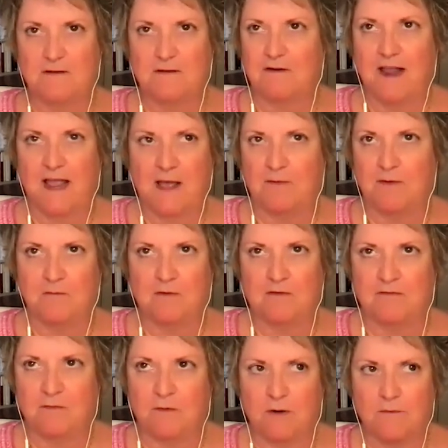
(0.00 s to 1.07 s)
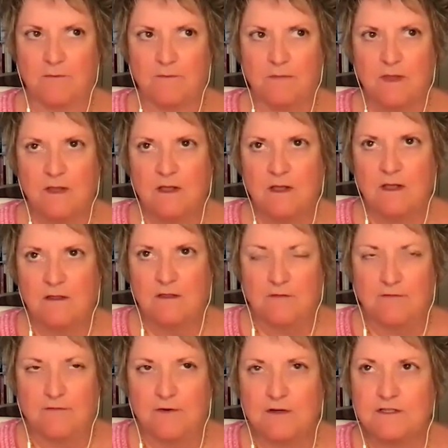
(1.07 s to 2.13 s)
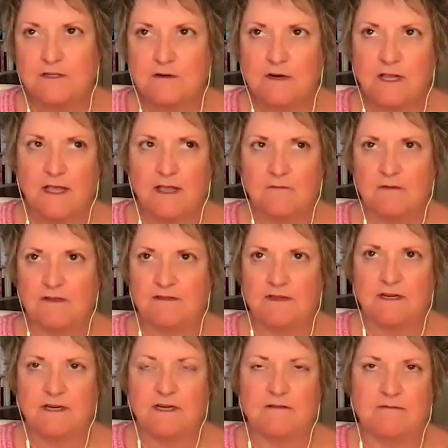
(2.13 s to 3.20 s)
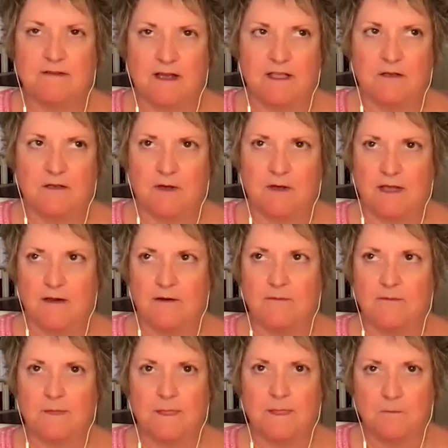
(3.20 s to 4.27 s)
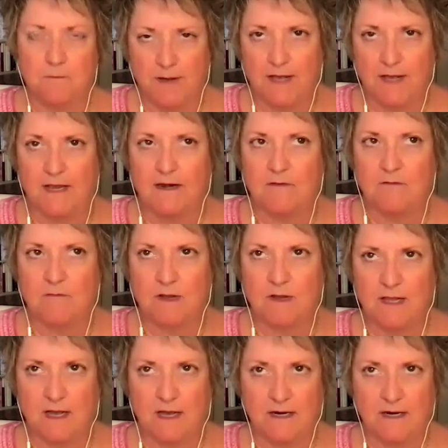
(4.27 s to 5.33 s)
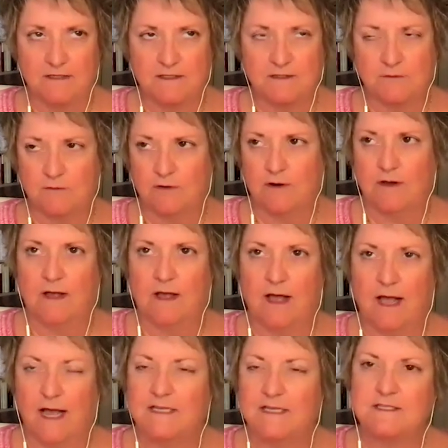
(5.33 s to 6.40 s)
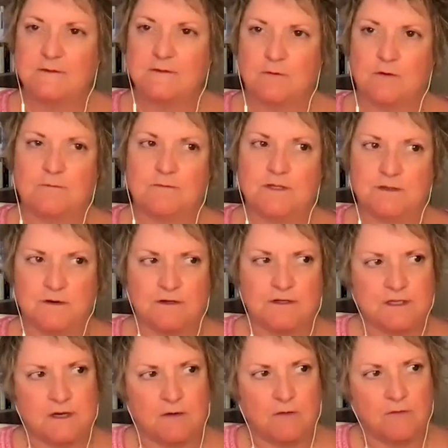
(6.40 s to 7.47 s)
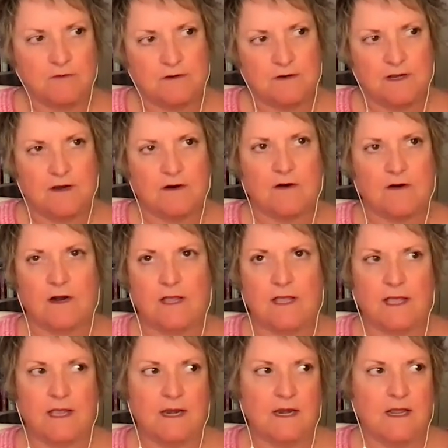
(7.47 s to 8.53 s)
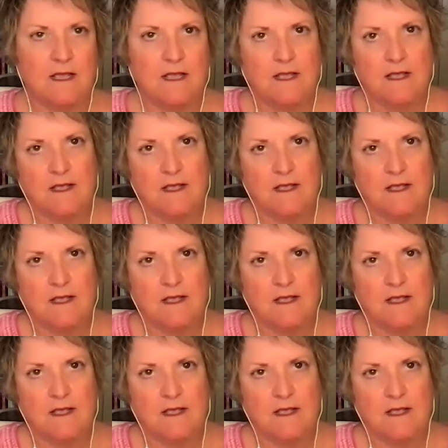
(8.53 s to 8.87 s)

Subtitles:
never happened before. The first hurricane we didn't evacuate, but we got a highest storm surge. So during a hurricane,